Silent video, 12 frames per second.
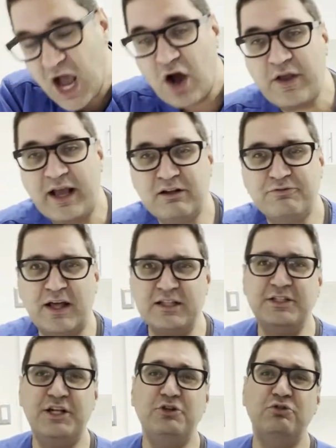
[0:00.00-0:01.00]
Okay, and then
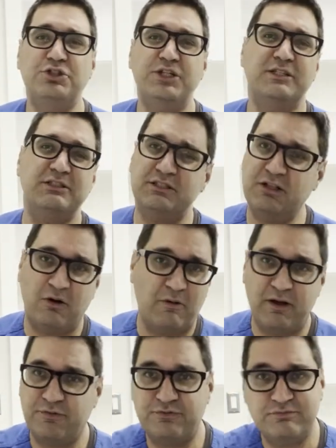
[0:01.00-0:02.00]
finally the nutrients, you know,
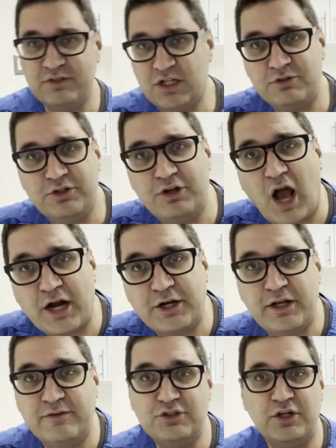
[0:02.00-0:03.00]
if you know your doctor
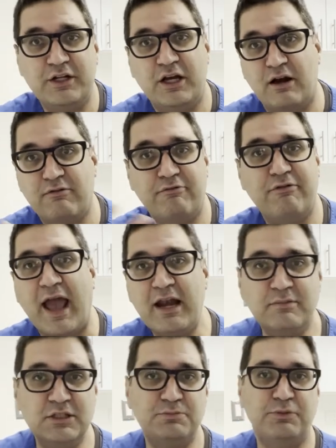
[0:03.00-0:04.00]
gives you any kind of
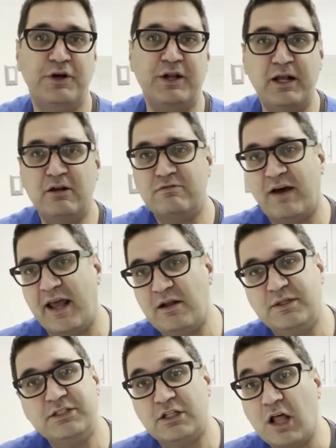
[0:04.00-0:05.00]
vitamins, prenatal
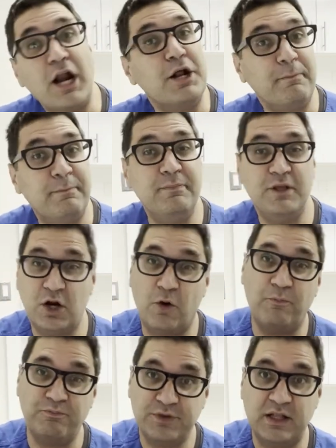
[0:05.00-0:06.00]
vitamins, a lot of you
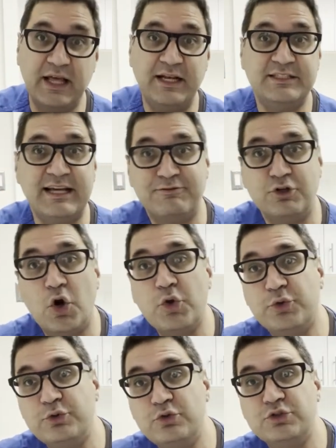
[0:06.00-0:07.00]
know ladies have to go
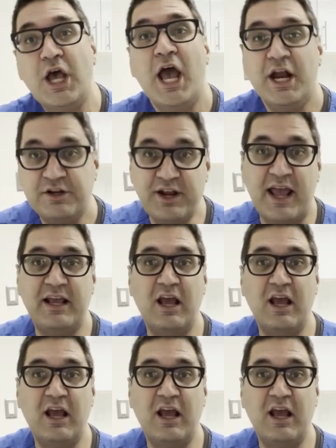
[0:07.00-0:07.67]
through those. Take